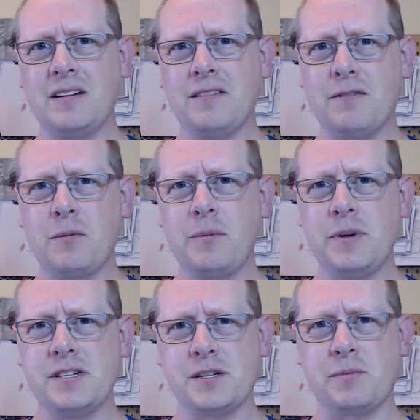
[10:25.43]
from a
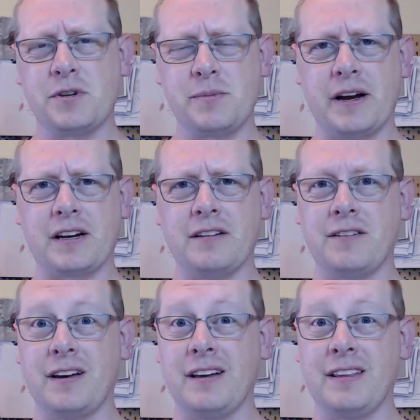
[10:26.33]
business perspective,
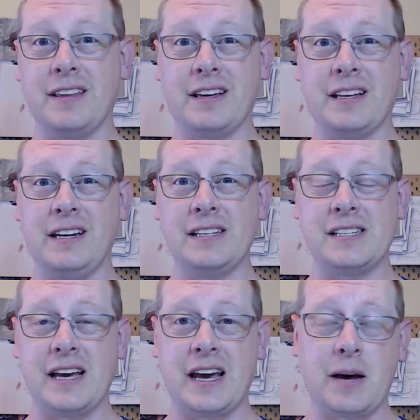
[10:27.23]
I think it needs
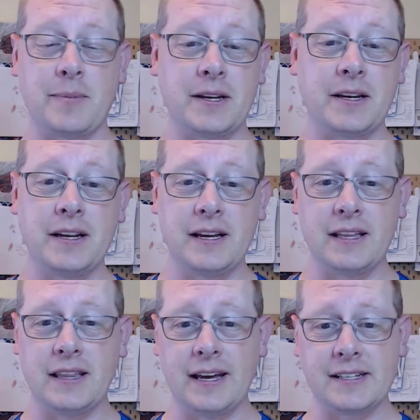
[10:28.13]
to happen.
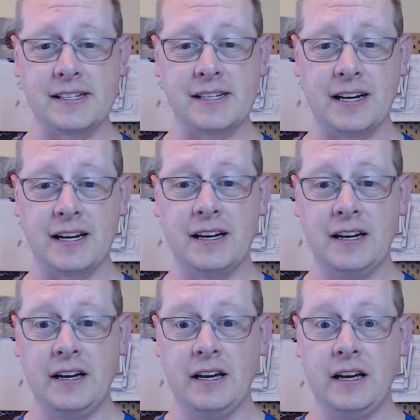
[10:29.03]
And that's,
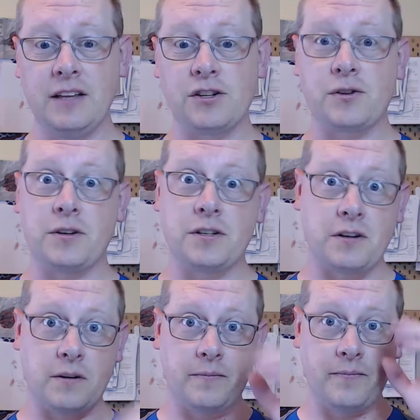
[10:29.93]
in the short
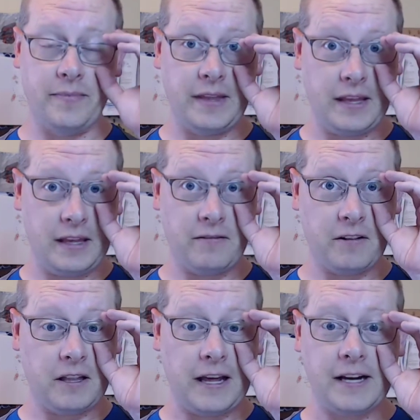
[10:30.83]
term,
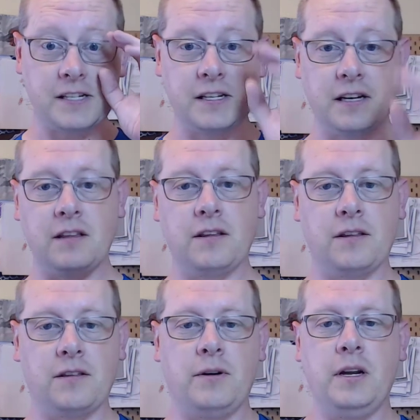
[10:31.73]
relaxing the
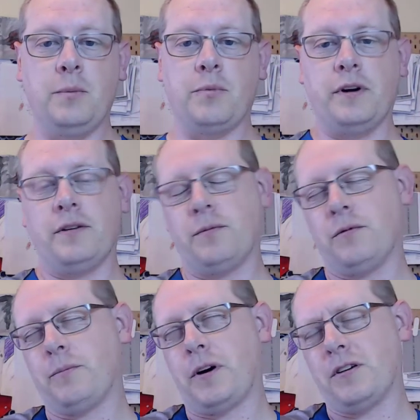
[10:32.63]
3D printed
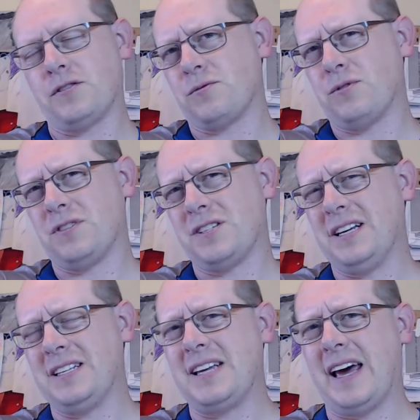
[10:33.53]
parts rules
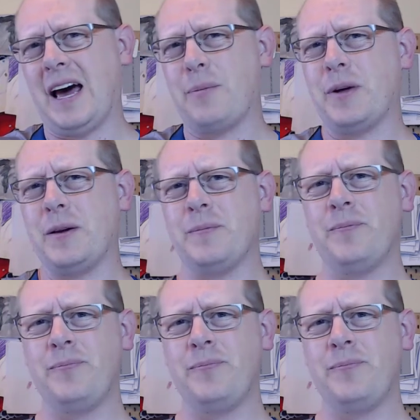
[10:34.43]
needs to happen.